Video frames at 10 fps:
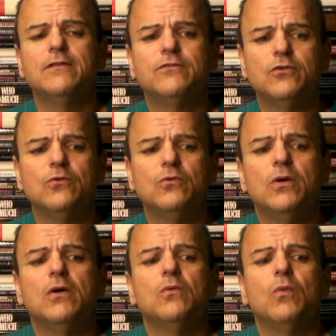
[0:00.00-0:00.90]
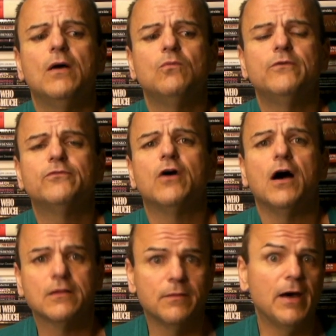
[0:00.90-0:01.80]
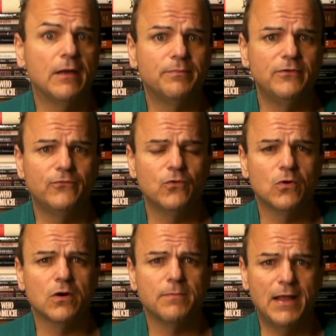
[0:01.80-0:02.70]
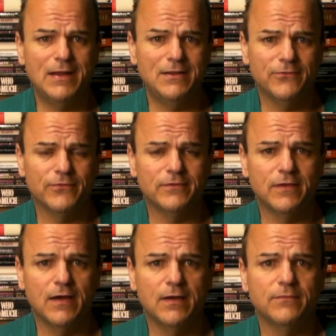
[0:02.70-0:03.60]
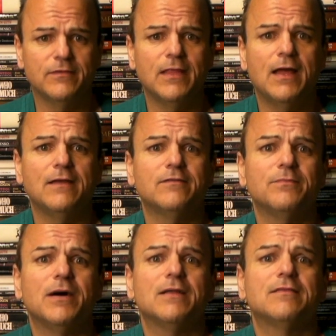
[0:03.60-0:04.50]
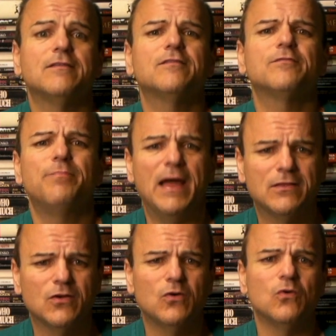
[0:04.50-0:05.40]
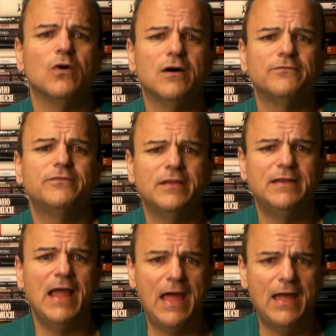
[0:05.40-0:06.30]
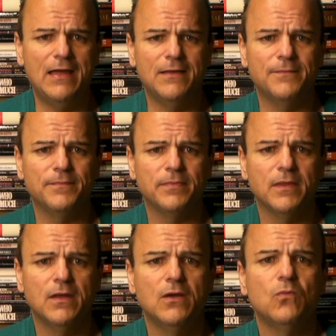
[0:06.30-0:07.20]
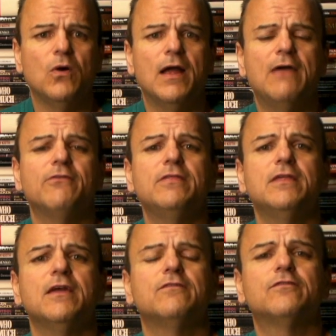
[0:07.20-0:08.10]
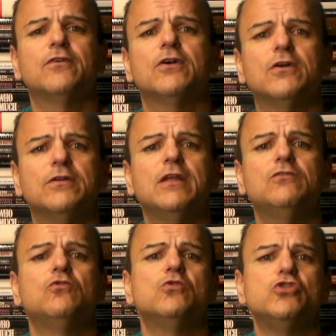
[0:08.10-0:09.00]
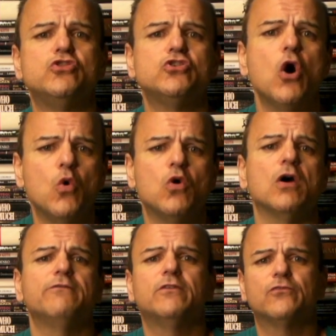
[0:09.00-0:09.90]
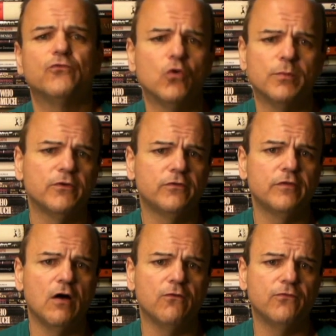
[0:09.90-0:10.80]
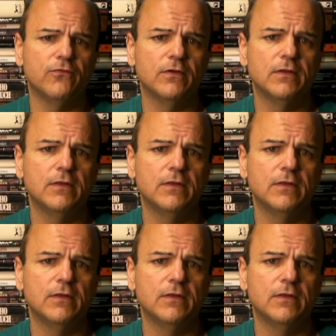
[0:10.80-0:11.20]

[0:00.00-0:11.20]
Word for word: to what we've talked about before many different times, and that is about the spectacle of today, where everything is turned into a joke of its former self,